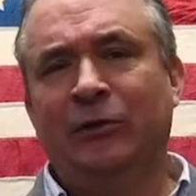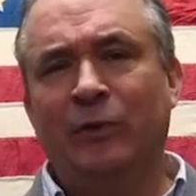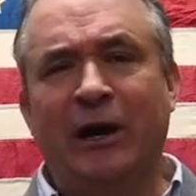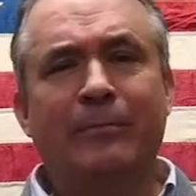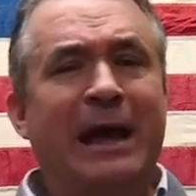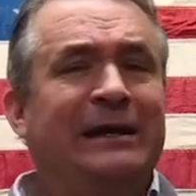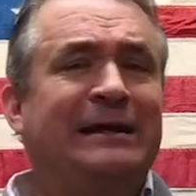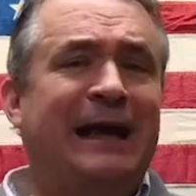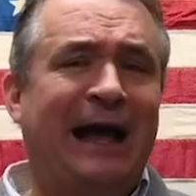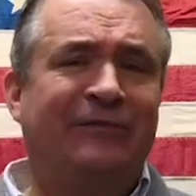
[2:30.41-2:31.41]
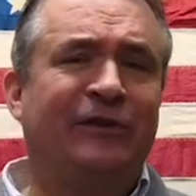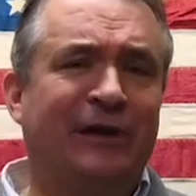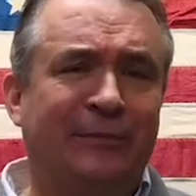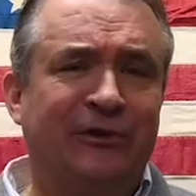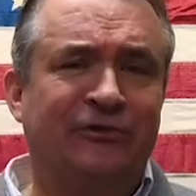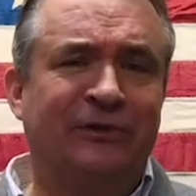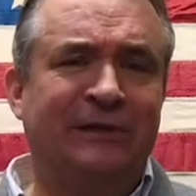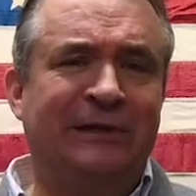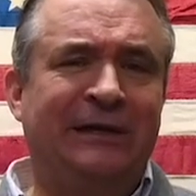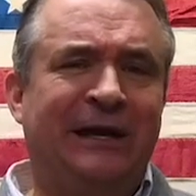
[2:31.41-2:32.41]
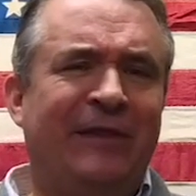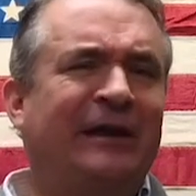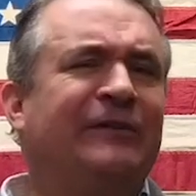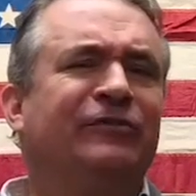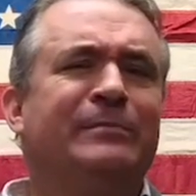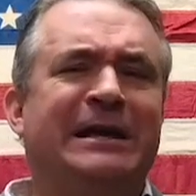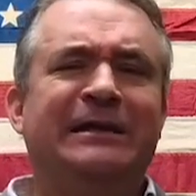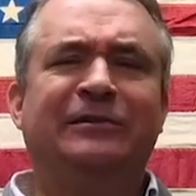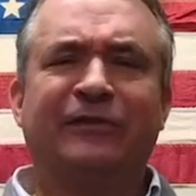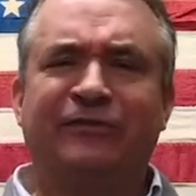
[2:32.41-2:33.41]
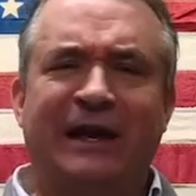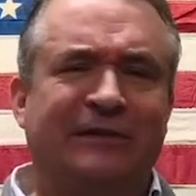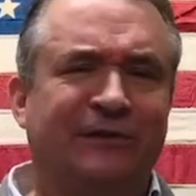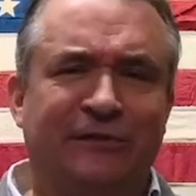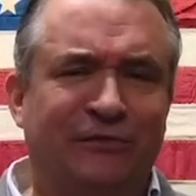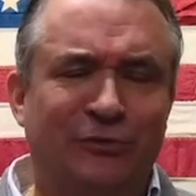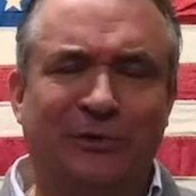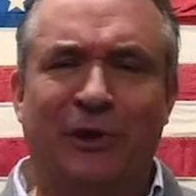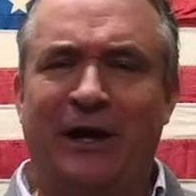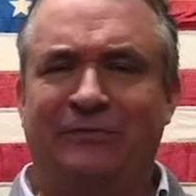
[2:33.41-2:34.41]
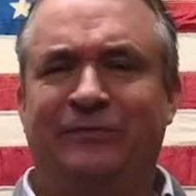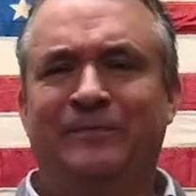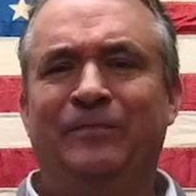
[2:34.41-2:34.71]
We are made in God's image, and that gives meaning to the sanctity of human life.